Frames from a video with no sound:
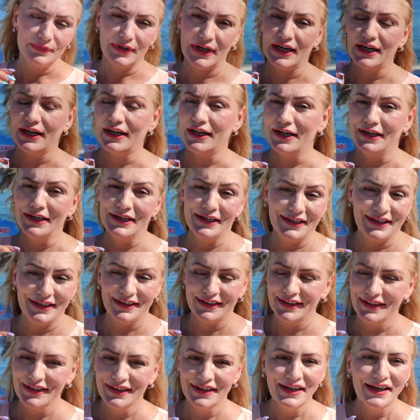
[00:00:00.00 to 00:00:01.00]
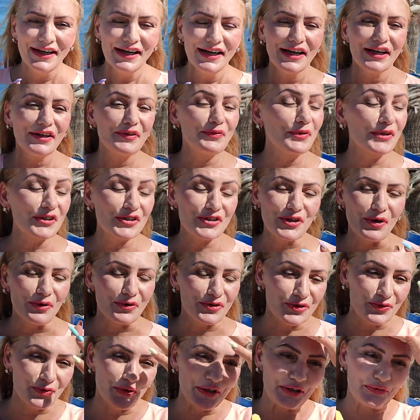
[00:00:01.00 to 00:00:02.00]
Uh, it was so
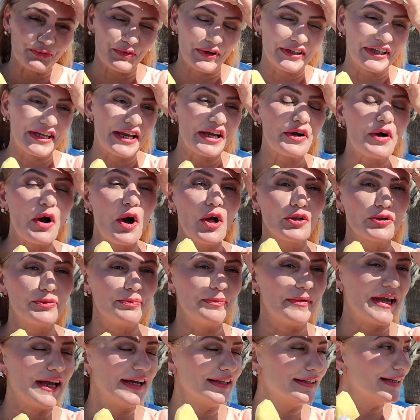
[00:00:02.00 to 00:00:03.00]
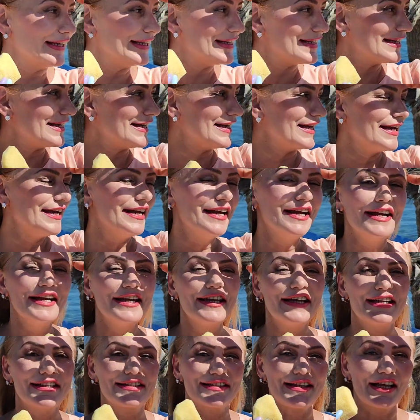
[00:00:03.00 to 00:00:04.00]
sweet when he called me, and he...
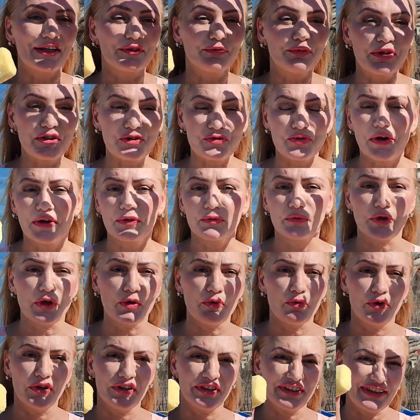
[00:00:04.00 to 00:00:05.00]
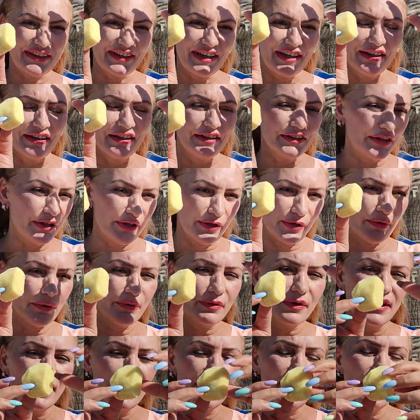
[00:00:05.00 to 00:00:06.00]
He said, which one you want? And I, you know,
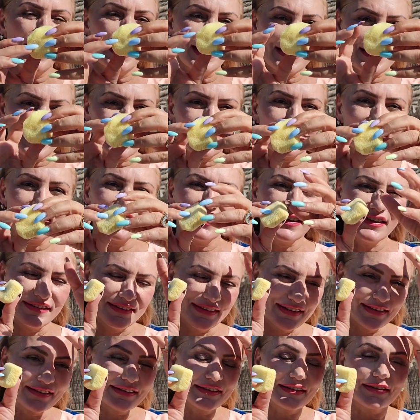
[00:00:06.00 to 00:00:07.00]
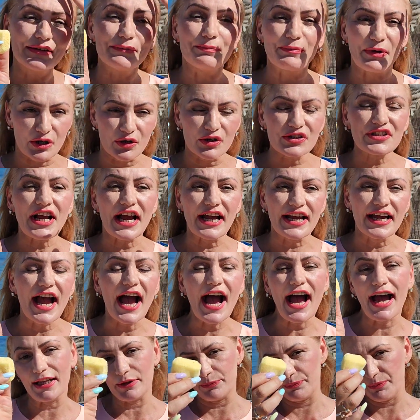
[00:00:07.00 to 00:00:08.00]
I said, the, the, because I
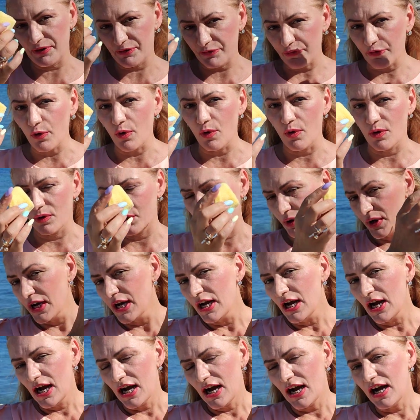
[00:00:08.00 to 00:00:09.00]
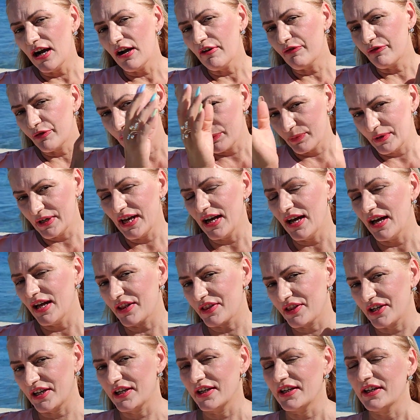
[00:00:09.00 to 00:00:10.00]
had before uh, from
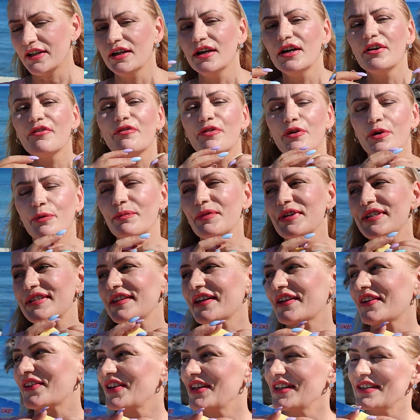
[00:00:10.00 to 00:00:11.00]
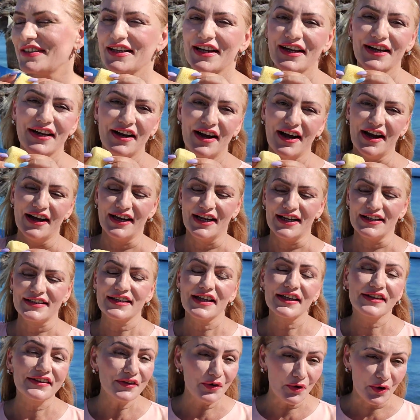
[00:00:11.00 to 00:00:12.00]
another... From Mister Chris. From Mister Chris. And I
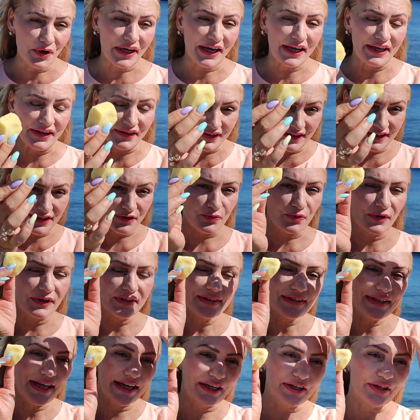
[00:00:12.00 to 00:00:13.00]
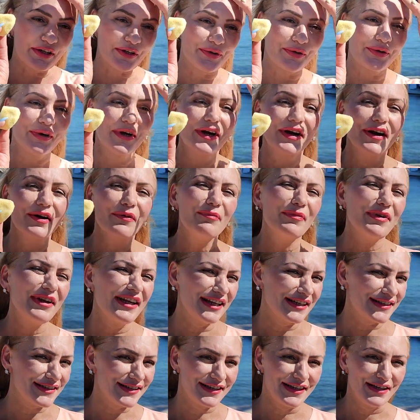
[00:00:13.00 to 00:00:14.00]
said, okay, this one, thank you.
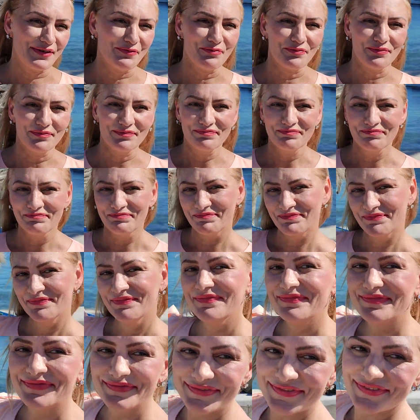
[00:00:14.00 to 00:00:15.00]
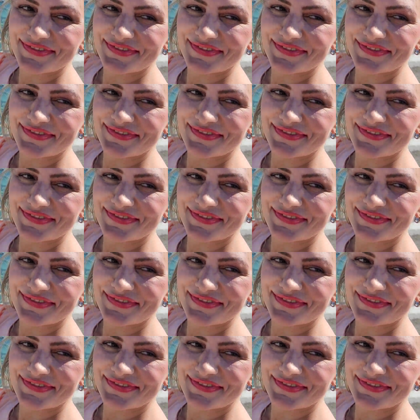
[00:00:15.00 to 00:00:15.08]
Bless him. Hmm.